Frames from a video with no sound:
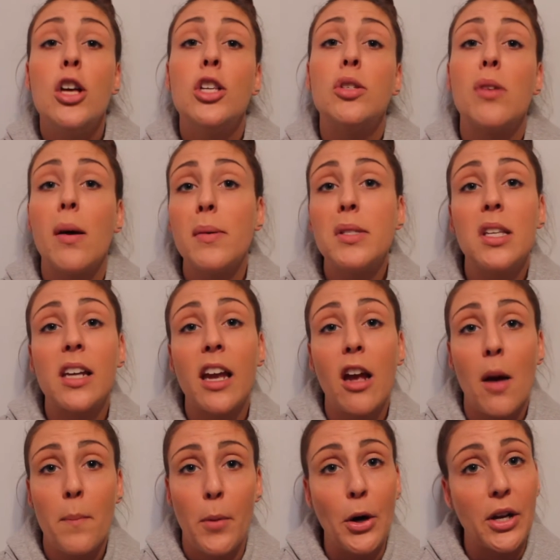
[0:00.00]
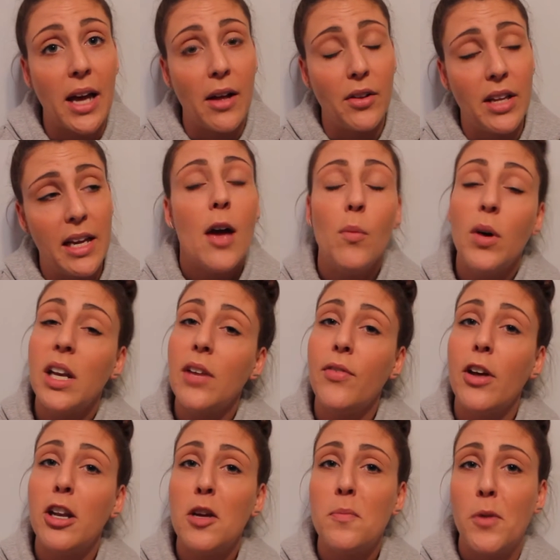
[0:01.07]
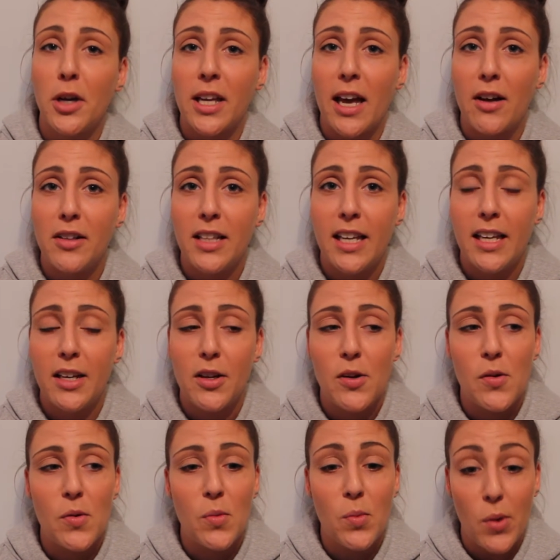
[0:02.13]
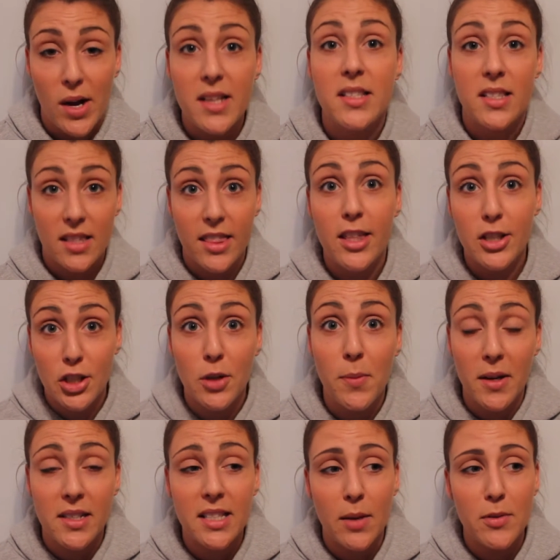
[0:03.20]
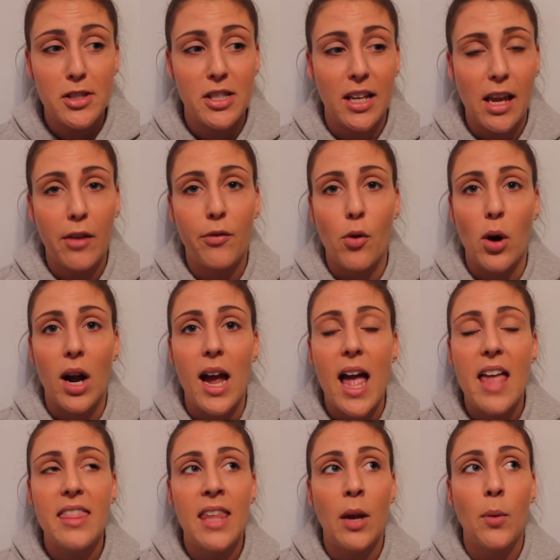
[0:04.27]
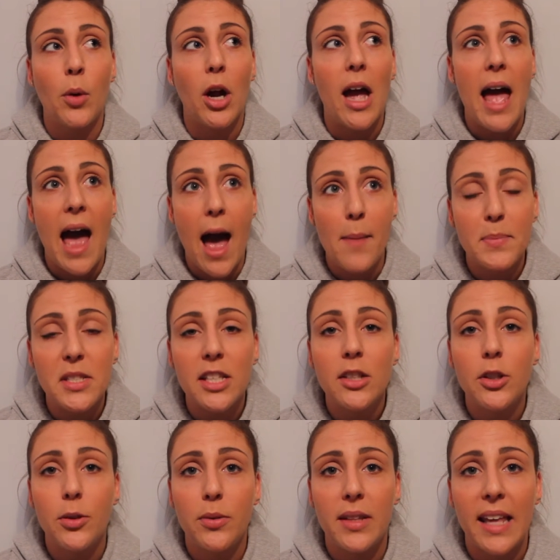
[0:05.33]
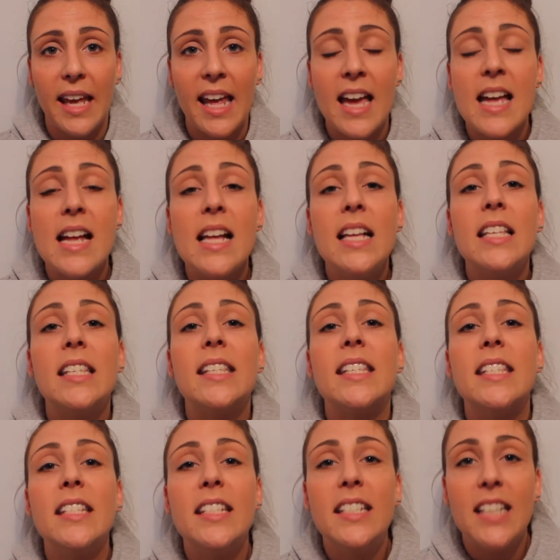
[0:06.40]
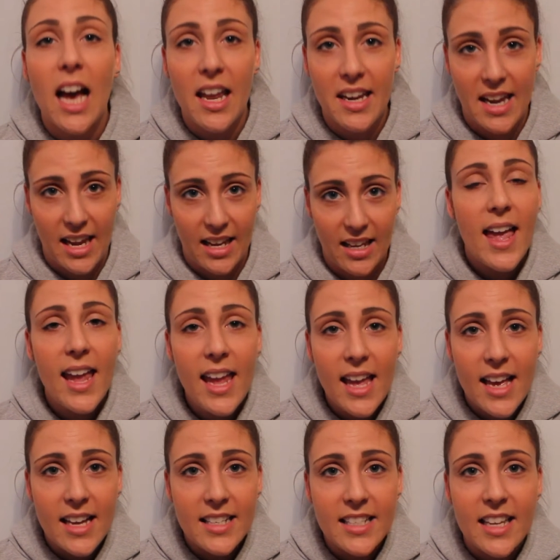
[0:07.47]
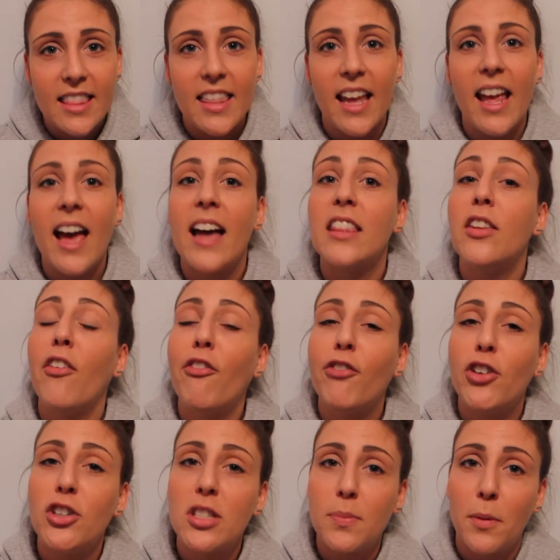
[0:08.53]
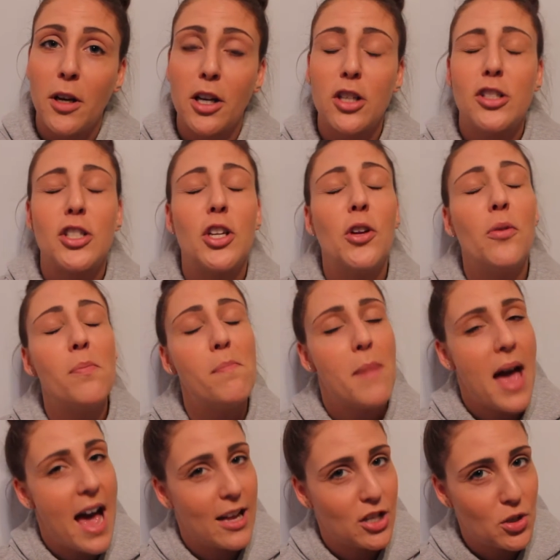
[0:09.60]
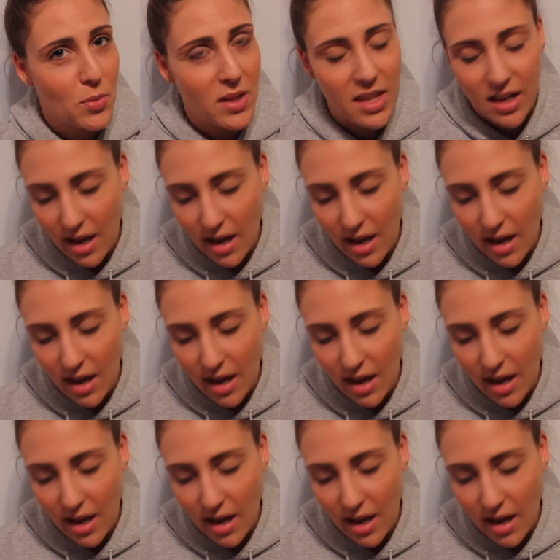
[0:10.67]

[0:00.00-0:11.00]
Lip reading: so I was looking on Book Outlet. And what I found on Book Outlet was the two books I was looking for, and they were absolutely stunning. And they had the first book to match with the